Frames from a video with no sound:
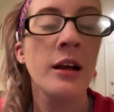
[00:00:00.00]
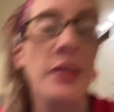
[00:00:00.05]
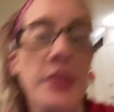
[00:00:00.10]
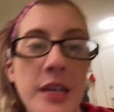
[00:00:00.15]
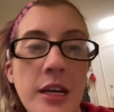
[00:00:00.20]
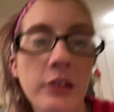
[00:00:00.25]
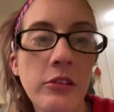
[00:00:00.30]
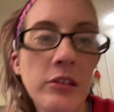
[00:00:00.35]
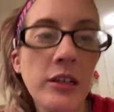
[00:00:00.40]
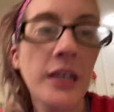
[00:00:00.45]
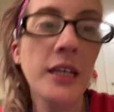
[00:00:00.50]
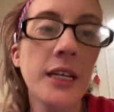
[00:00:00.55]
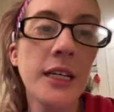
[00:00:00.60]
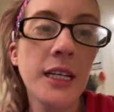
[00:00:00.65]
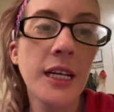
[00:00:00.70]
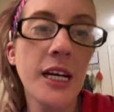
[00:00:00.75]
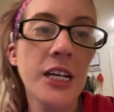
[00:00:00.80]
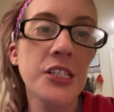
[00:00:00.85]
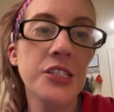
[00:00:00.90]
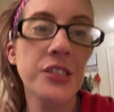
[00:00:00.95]
internet
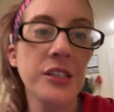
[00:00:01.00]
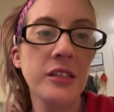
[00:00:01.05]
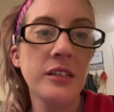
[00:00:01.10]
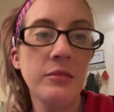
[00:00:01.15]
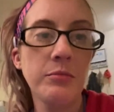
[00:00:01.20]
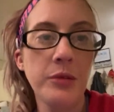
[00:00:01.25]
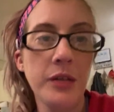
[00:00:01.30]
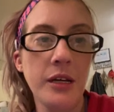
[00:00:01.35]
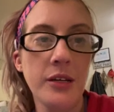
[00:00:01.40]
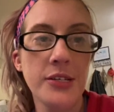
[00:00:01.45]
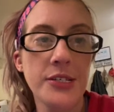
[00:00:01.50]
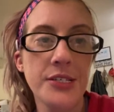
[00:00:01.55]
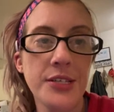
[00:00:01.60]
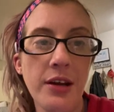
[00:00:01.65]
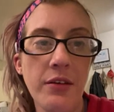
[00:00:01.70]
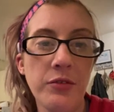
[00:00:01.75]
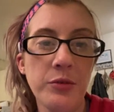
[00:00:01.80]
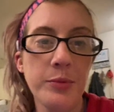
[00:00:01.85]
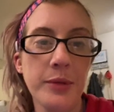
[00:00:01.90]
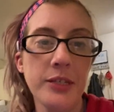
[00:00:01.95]
connection because
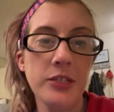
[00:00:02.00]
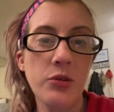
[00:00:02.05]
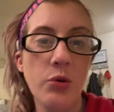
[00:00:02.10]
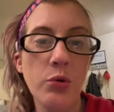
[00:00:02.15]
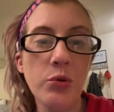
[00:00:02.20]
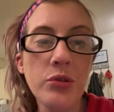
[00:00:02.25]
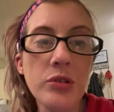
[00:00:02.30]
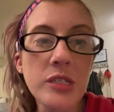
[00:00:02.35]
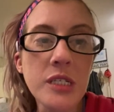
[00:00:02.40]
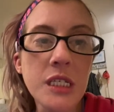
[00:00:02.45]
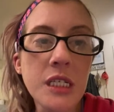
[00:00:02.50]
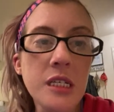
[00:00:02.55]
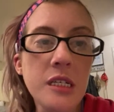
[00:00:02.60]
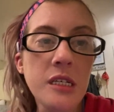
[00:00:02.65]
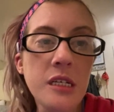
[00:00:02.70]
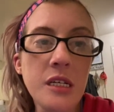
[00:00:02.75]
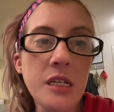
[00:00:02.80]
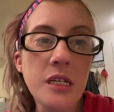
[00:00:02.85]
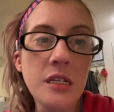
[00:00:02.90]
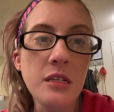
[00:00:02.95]
everybody's
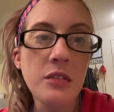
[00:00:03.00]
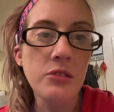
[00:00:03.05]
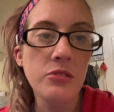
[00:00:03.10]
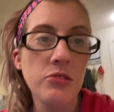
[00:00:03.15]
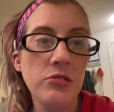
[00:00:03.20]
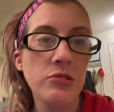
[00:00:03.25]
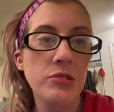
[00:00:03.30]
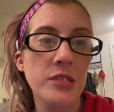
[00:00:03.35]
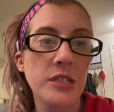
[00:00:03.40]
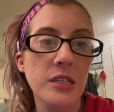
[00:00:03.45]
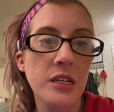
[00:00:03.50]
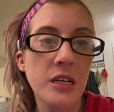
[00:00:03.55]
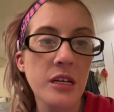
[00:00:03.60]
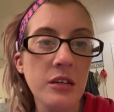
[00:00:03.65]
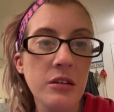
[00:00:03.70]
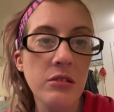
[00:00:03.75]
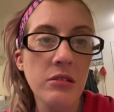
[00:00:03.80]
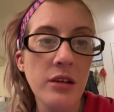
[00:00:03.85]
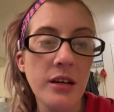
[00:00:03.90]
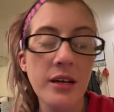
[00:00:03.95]
quarantined and they're using the
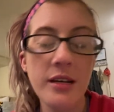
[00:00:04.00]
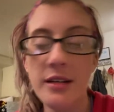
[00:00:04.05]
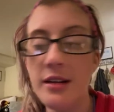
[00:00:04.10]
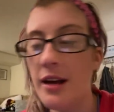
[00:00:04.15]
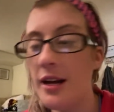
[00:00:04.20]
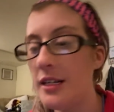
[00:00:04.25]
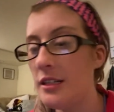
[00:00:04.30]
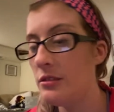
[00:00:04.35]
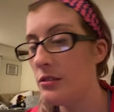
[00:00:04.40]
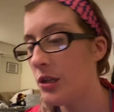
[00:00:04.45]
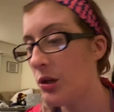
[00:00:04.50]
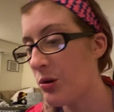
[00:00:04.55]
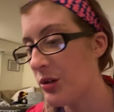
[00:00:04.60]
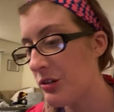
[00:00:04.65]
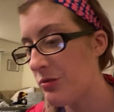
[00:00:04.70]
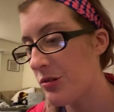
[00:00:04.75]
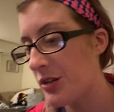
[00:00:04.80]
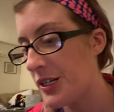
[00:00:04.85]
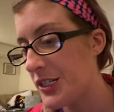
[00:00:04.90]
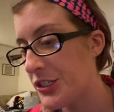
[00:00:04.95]
internet. I don't know what
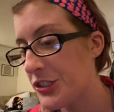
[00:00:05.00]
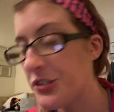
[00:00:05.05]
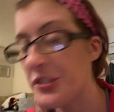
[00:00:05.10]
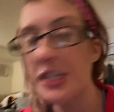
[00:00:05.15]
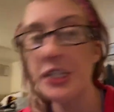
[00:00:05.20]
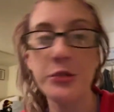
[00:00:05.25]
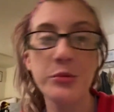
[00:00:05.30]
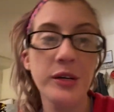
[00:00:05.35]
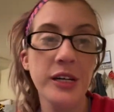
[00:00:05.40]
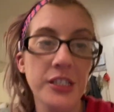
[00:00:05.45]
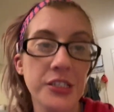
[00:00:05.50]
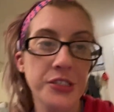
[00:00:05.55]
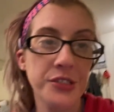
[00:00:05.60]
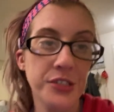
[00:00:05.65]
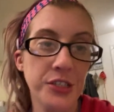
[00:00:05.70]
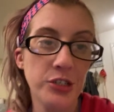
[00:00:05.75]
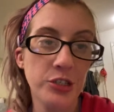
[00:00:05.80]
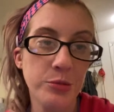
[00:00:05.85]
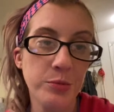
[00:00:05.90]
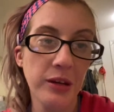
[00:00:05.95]
it was. So that's why I
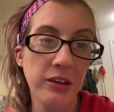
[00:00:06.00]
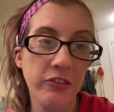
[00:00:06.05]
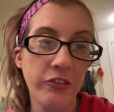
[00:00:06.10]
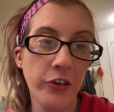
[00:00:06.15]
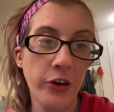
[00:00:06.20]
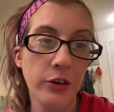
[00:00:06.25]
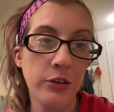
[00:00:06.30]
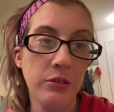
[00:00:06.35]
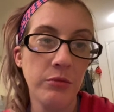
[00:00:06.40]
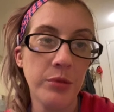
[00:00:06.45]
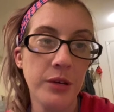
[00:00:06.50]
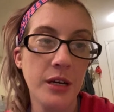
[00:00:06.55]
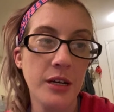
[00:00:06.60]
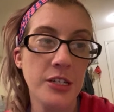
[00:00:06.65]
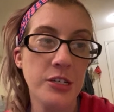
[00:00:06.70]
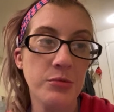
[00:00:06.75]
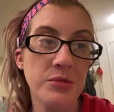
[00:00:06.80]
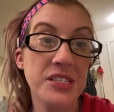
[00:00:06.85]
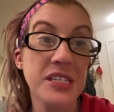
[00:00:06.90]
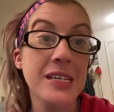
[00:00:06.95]
used my phone because
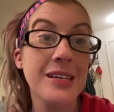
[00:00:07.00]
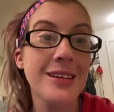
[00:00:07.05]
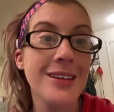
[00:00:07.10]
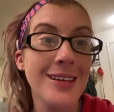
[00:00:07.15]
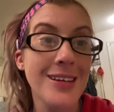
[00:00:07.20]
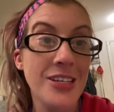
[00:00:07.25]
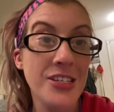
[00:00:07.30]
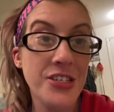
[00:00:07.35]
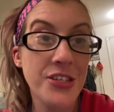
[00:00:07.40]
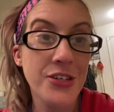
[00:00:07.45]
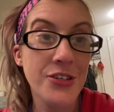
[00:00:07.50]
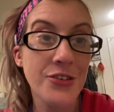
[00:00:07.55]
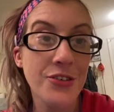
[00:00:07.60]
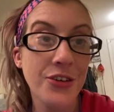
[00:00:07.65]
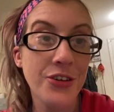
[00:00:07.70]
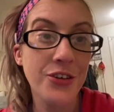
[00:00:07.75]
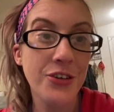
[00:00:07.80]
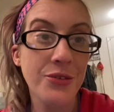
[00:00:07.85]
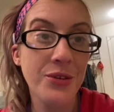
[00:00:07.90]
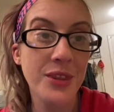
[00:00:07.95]
it was easier to
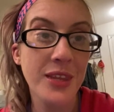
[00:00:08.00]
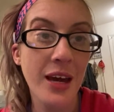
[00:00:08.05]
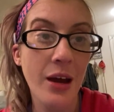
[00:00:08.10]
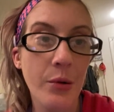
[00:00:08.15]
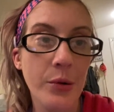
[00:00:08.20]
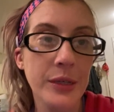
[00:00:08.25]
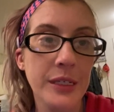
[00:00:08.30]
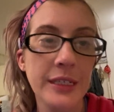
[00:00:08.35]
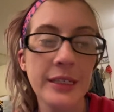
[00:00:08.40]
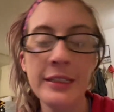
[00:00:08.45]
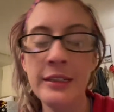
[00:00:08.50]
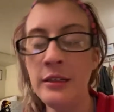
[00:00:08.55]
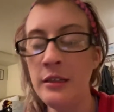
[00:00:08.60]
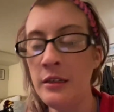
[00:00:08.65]
do it that way.